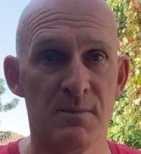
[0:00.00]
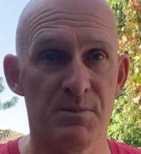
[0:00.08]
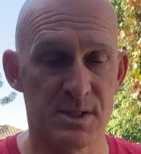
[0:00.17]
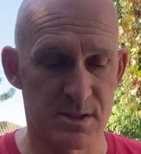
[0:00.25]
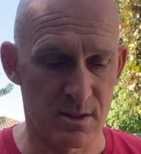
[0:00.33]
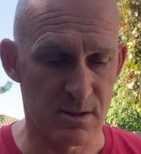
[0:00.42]

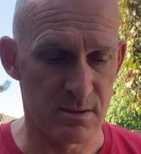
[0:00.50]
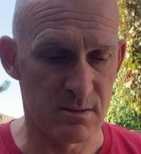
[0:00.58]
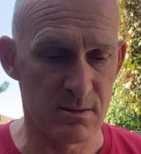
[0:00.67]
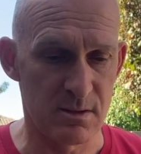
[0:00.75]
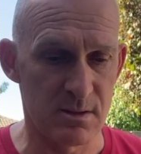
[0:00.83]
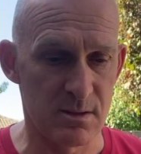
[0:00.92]
So
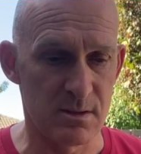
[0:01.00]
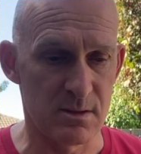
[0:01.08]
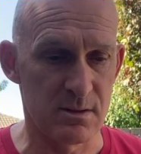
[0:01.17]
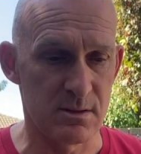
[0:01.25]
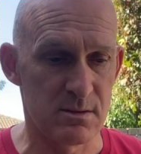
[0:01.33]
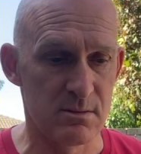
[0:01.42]

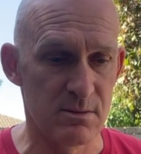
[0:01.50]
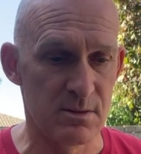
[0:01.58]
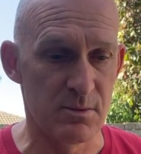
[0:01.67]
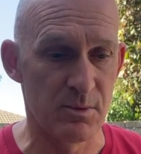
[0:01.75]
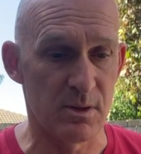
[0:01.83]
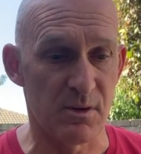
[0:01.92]
you
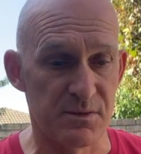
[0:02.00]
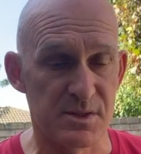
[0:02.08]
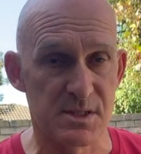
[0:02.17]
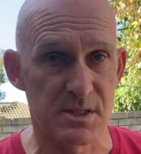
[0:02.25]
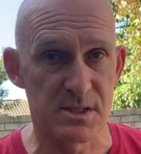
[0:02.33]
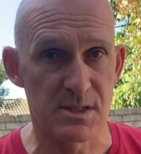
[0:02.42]
will often
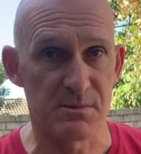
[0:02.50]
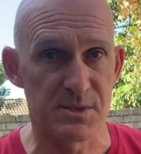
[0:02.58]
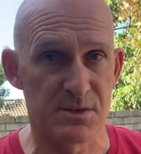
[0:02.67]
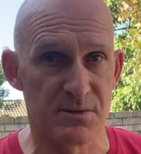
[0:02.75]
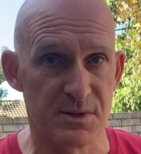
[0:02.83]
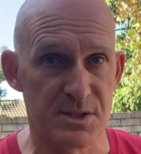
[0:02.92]
see some
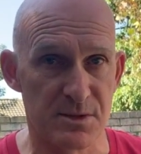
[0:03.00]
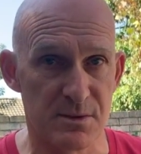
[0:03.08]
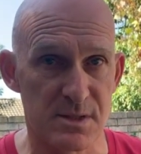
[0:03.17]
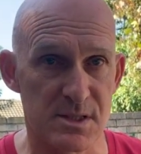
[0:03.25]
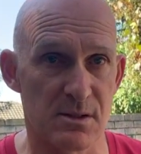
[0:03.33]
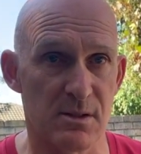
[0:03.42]
sort of
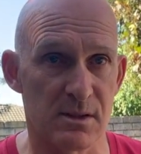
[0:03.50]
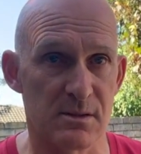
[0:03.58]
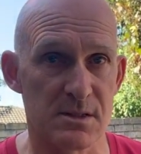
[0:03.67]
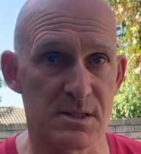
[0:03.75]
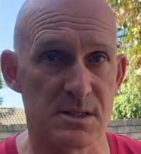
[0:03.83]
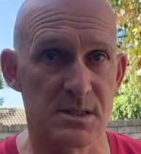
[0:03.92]
endurance
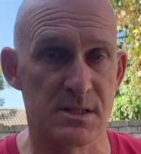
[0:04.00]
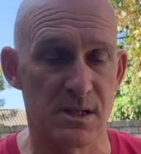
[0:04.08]
cyclists